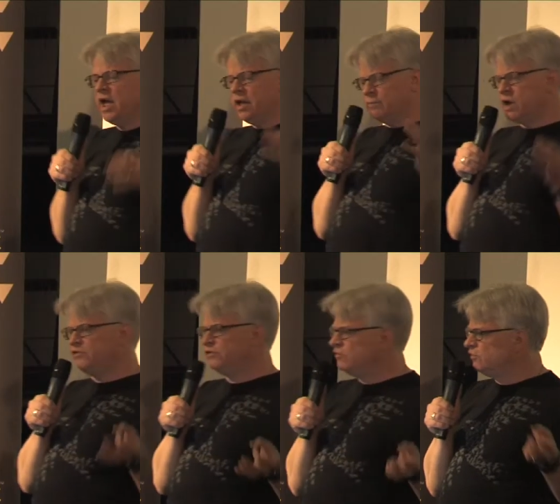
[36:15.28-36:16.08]
And
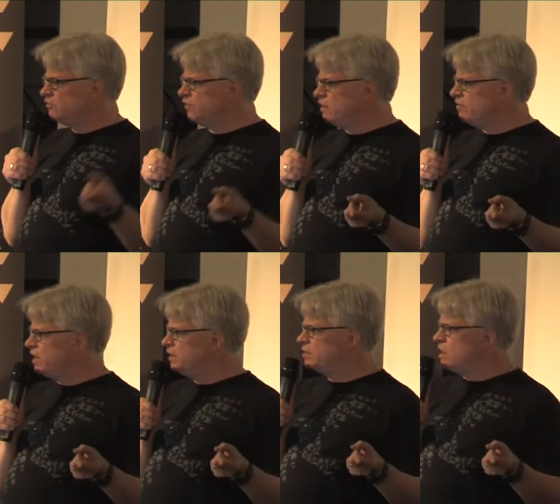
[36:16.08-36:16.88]
much
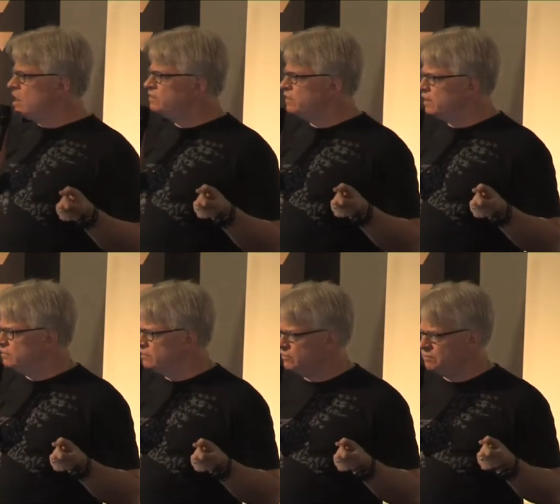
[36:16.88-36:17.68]
user-generated
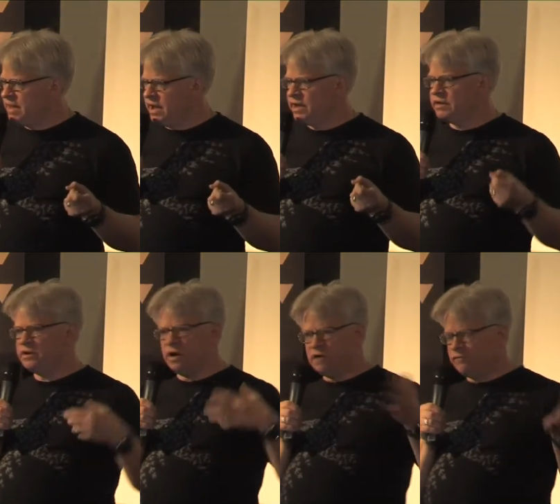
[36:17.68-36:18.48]
content is made
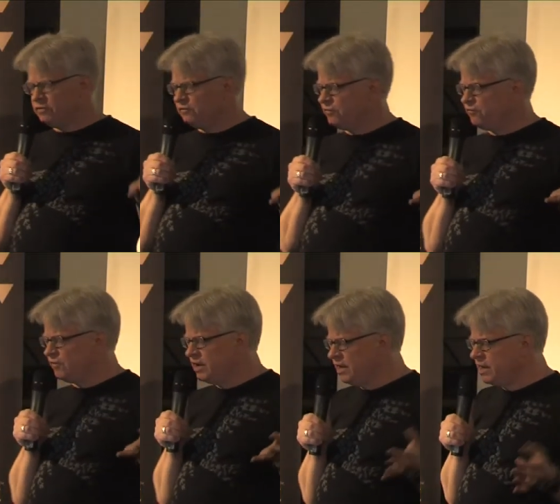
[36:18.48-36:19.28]
and offered for
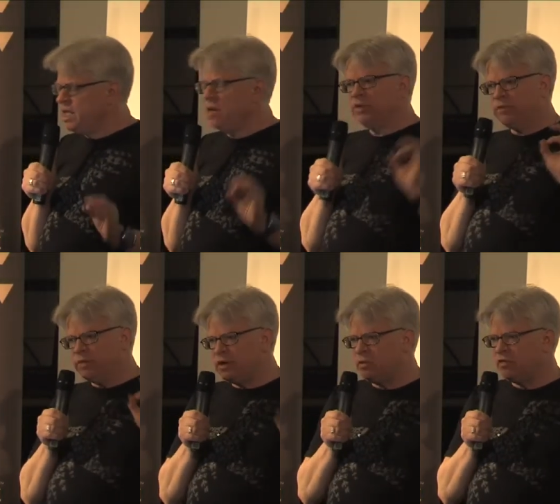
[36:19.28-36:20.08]
free, but the
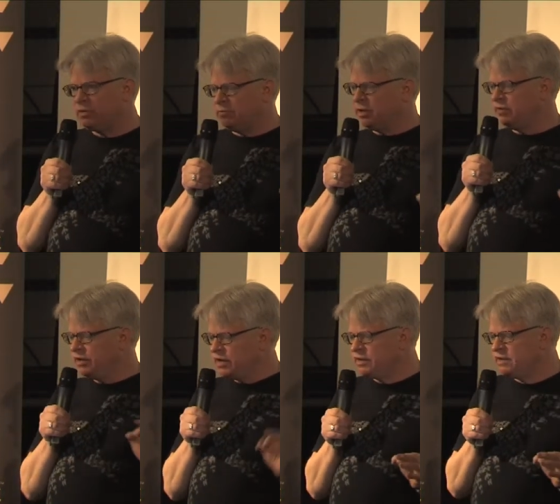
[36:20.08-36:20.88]
people that build
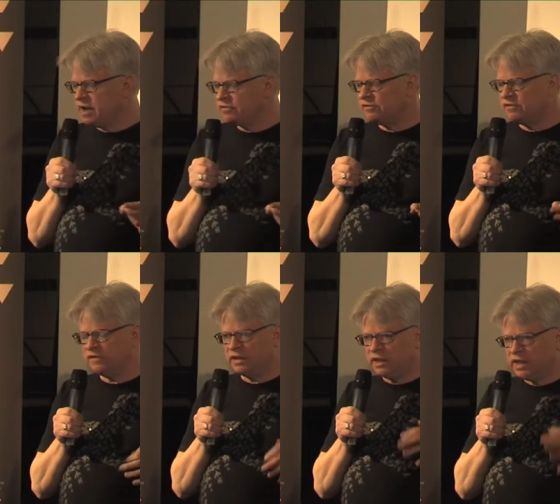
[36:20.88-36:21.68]
the
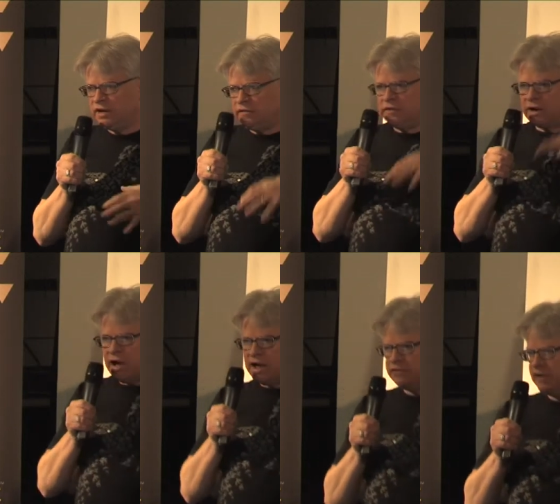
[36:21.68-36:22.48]
indexes and link the
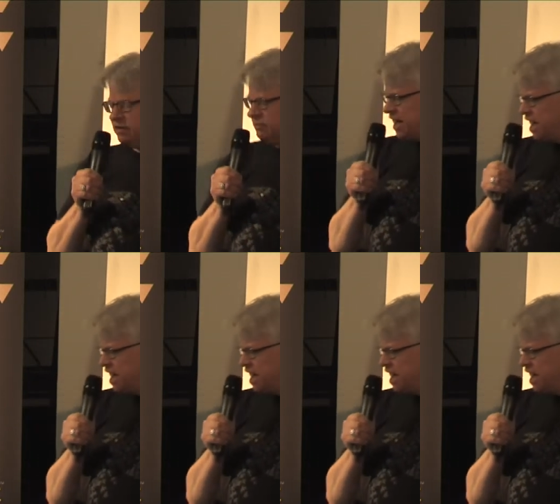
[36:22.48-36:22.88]
content to